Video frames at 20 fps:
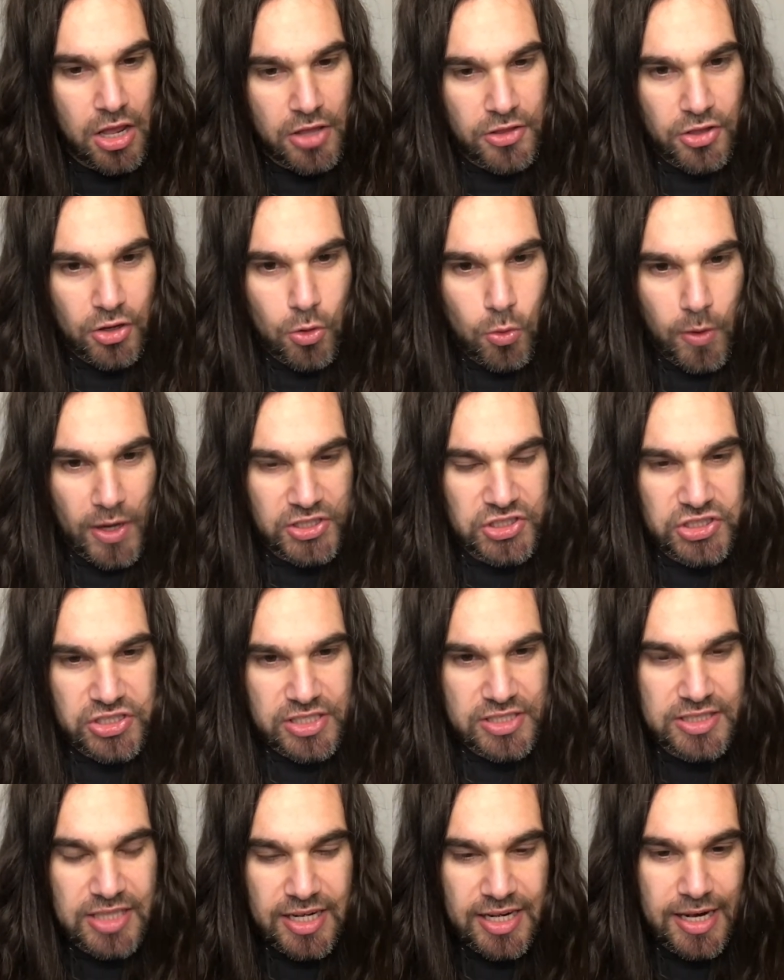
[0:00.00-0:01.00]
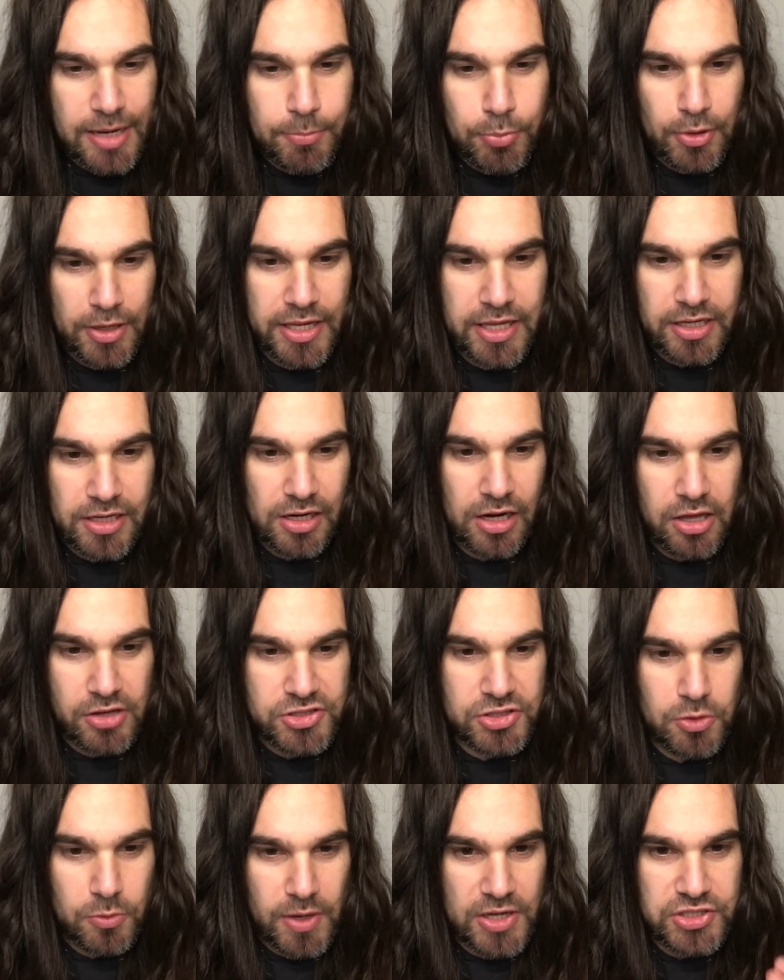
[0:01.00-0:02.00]
The question is deliberately a
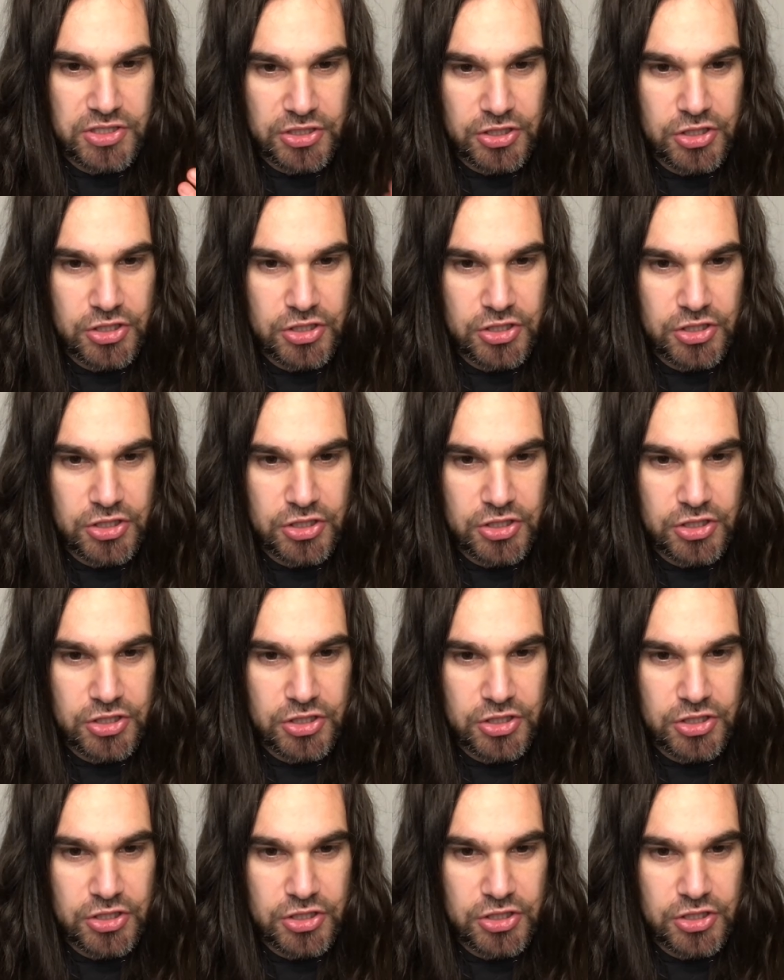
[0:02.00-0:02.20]
closed question